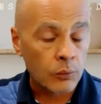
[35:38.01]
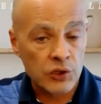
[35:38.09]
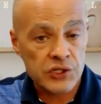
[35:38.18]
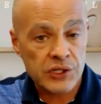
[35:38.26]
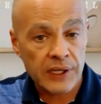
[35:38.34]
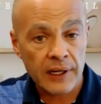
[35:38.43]

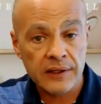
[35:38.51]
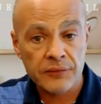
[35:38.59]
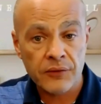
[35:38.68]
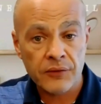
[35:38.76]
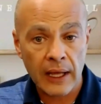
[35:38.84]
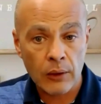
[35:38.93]
Would you get a
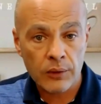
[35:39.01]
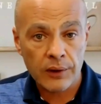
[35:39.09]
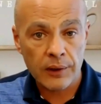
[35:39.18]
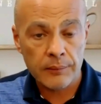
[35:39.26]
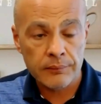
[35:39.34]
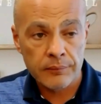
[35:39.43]
different
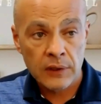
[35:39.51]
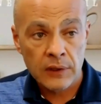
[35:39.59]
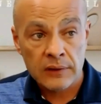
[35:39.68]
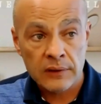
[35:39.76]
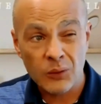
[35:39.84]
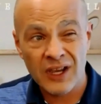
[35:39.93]
outcome?
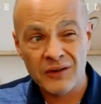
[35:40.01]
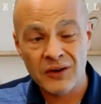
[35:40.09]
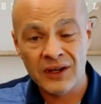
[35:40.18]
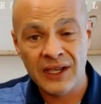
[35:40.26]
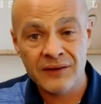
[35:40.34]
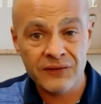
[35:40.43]
Did we
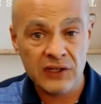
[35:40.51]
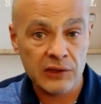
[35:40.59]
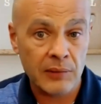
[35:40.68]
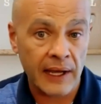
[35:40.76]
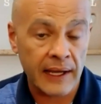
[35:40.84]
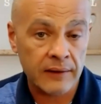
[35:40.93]
ever get
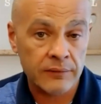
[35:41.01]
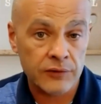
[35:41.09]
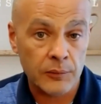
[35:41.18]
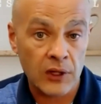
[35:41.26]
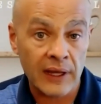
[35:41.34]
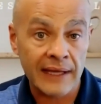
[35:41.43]
feedback
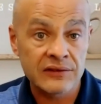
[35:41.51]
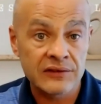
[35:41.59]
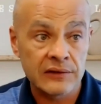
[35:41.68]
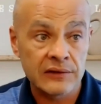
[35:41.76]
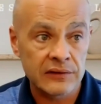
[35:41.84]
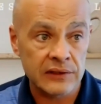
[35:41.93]
from our
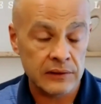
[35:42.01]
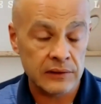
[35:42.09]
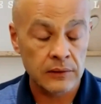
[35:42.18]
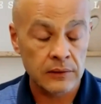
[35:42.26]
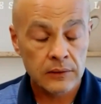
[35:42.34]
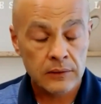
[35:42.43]

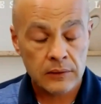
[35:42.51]
licensing